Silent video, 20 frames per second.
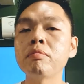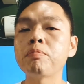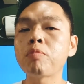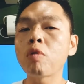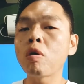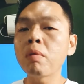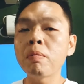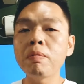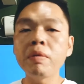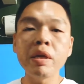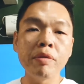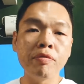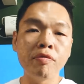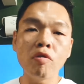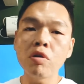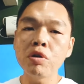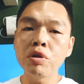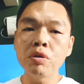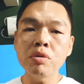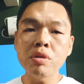probably
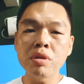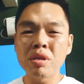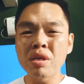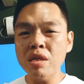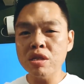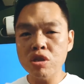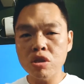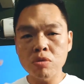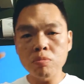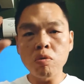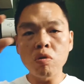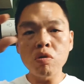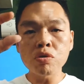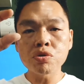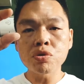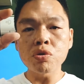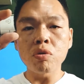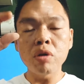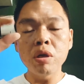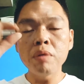for you it's just small
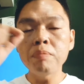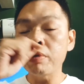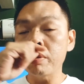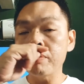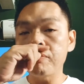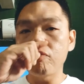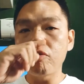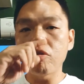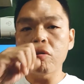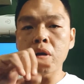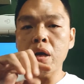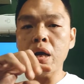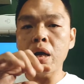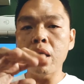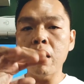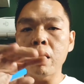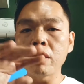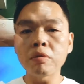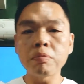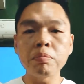story, but for
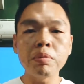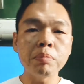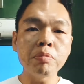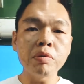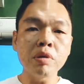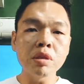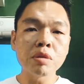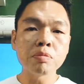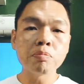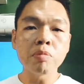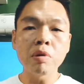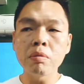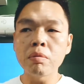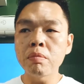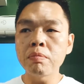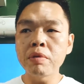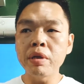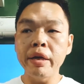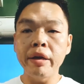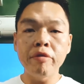other people it's
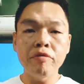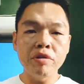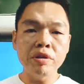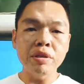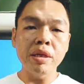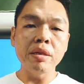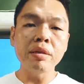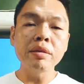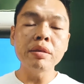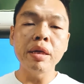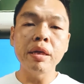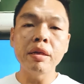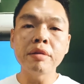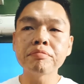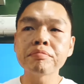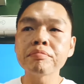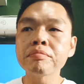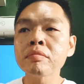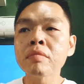probably everything. And